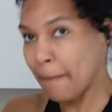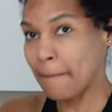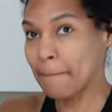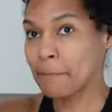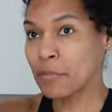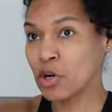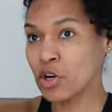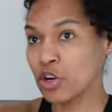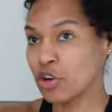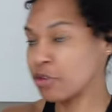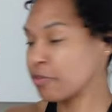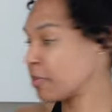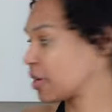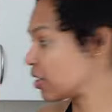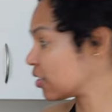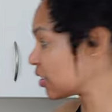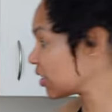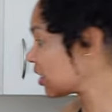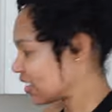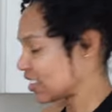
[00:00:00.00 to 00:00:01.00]
More oat
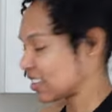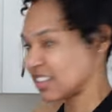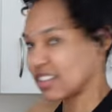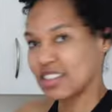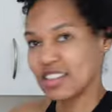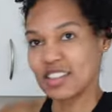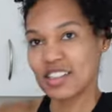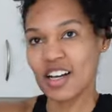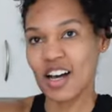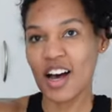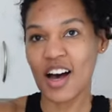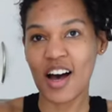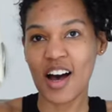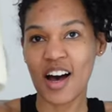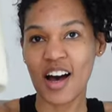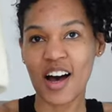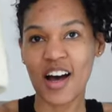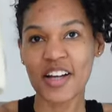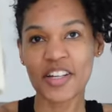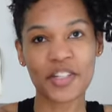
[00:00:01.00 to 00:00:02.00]
milk.
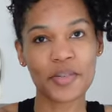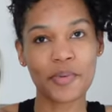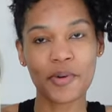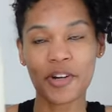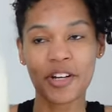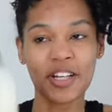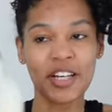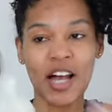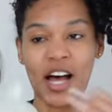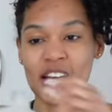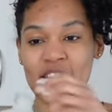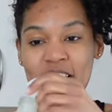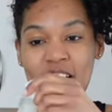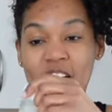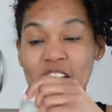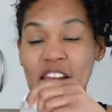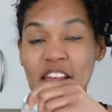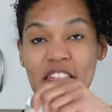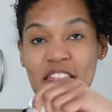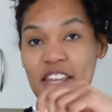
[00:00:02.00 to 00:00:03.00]
I swear, glass
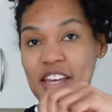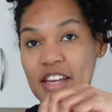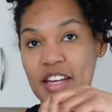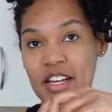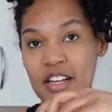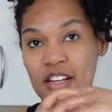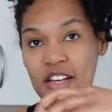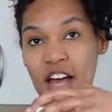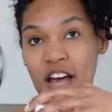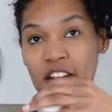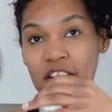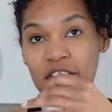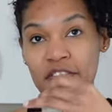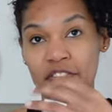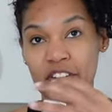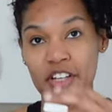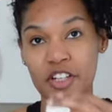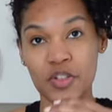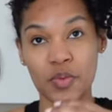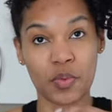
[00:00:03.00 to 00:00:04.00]
anything
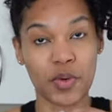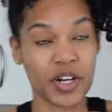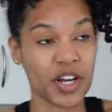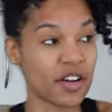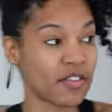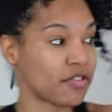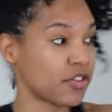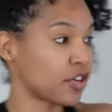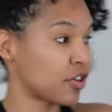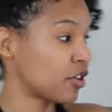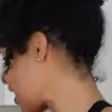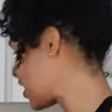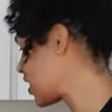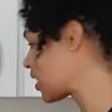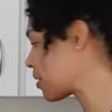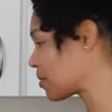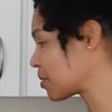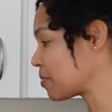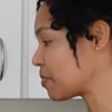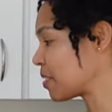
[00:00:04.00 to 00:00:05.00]
elevates whatever. I think
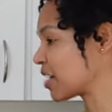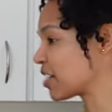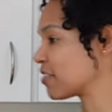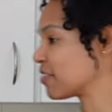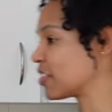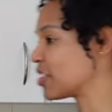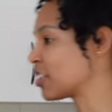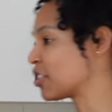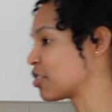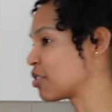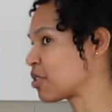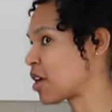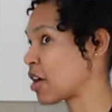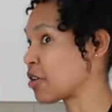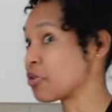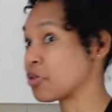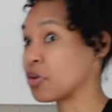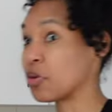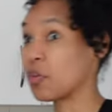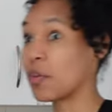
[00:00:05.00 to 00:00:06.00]
I'm going to make a video. I
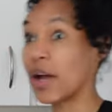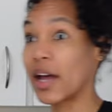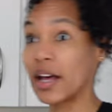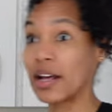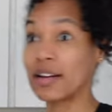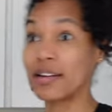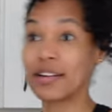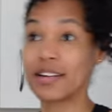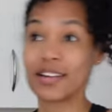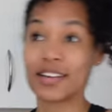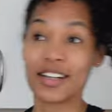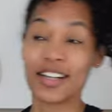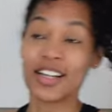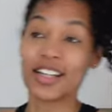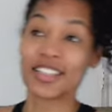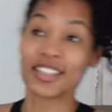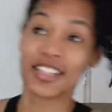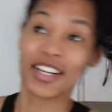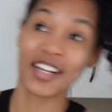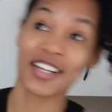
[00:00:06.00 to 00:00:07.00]
don't know when.
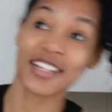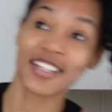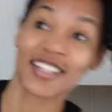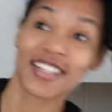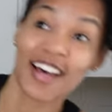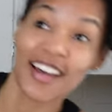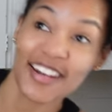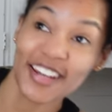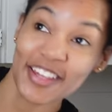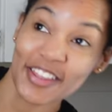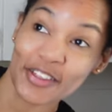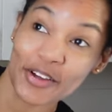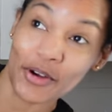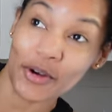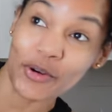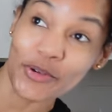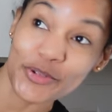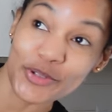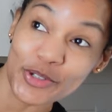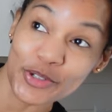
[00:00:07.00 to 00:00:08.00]
Today's sunny,
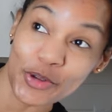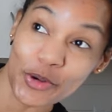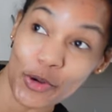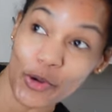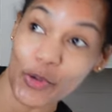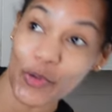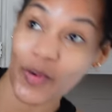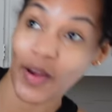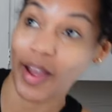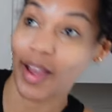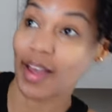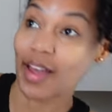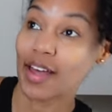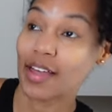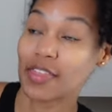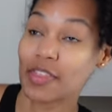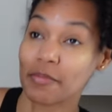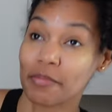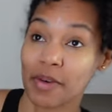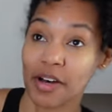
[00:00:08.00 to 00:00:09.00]
though, so
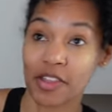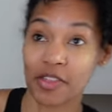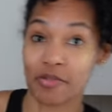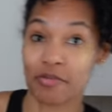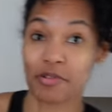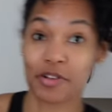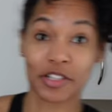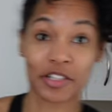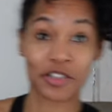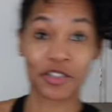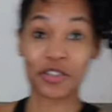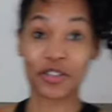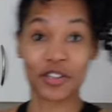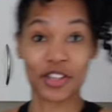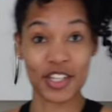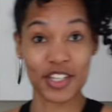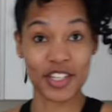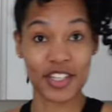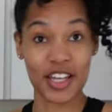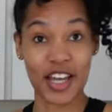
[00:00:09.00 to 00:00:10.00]
the month really took
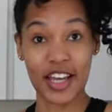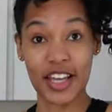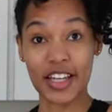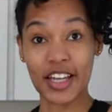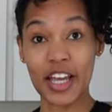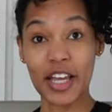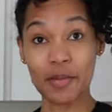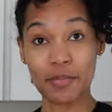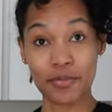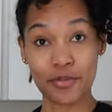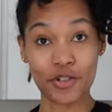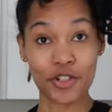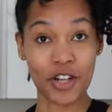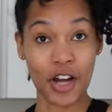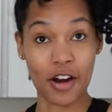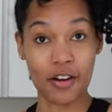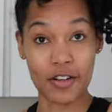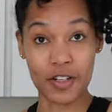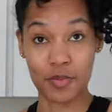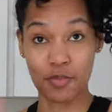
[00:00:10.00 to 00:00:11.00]
the saying, April
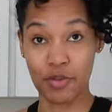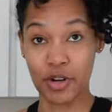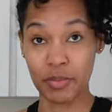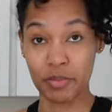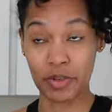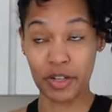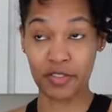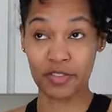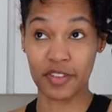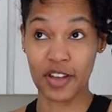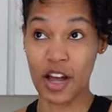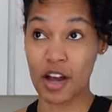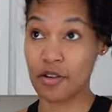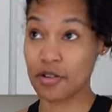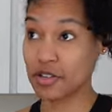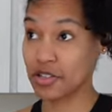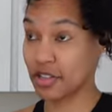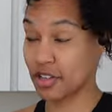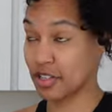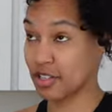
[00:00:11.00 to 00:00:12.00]
showers bring May
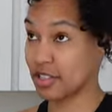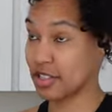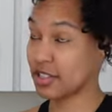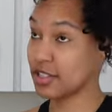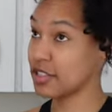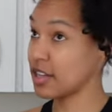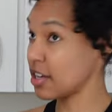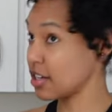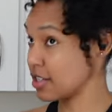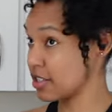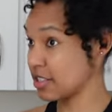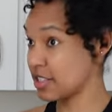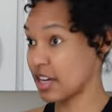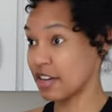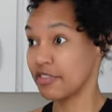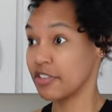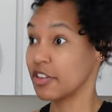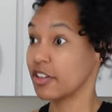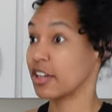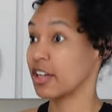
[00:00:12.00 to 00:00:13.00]
flowers, because the sun is
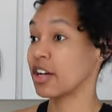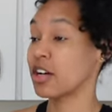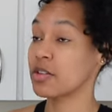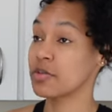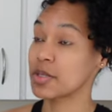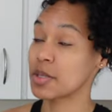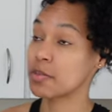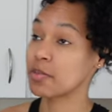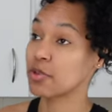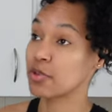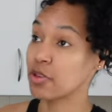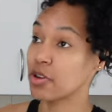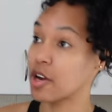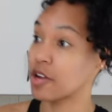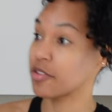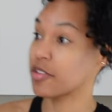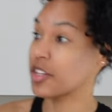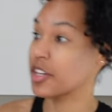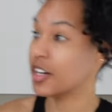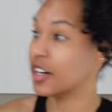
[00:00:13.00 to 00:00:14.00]
definitely going to help something grow
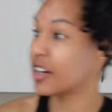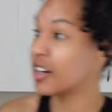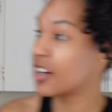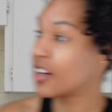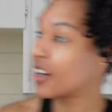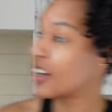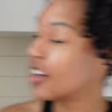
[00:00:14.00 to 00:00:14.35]
out there.